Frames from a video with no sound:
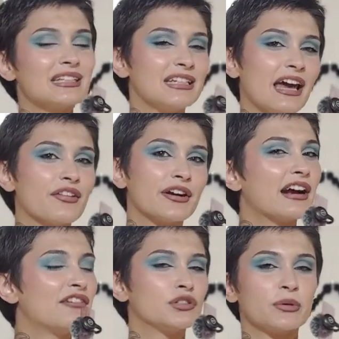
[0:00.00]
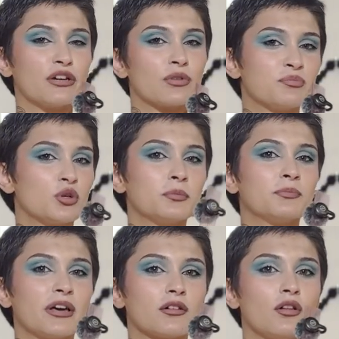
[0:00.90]
together after being ripped open
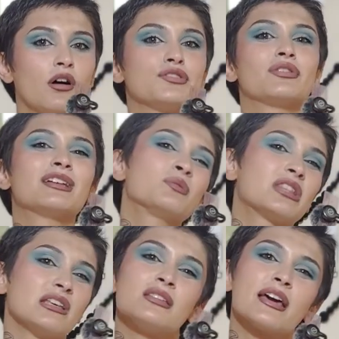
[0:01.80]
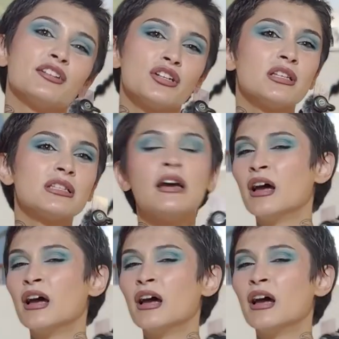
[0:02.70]
by the claw. So that's what this sketch is.